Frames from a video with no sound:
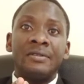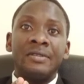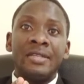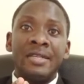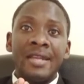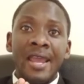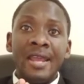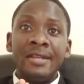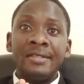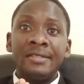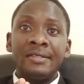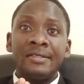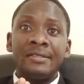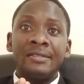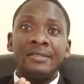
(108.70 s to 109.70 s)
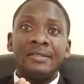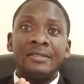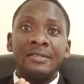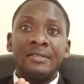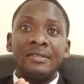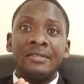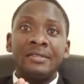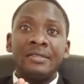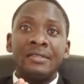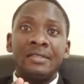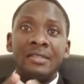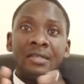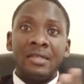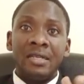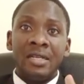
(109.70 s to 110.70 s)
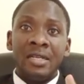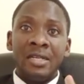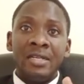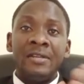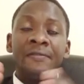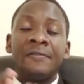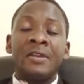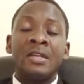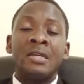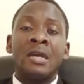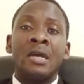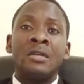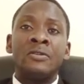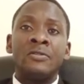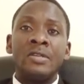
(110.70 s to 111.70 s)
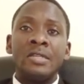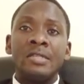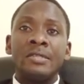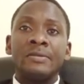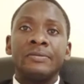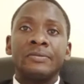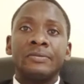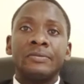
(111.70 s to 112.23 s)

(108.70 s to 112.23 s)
the night in different countries,